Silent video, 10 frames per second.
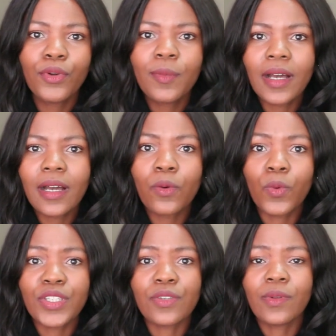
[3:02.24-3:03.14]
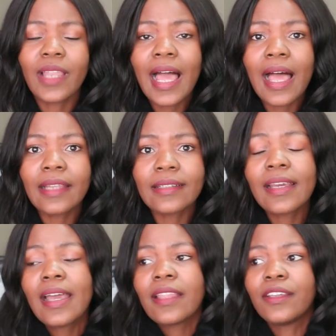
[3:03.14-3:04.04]
Uber once you land,
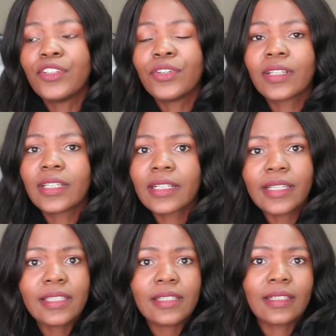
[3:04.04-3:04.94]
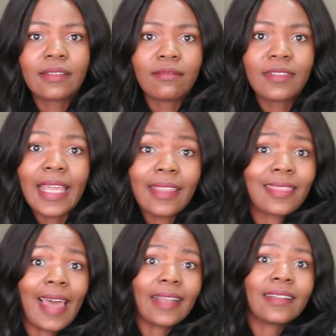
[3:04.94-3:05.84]
then you can at least
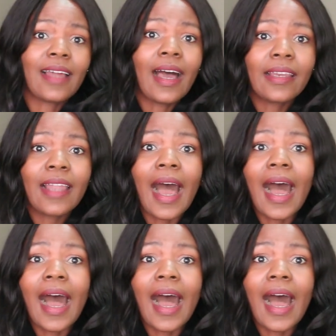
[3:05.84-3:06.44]
get that done.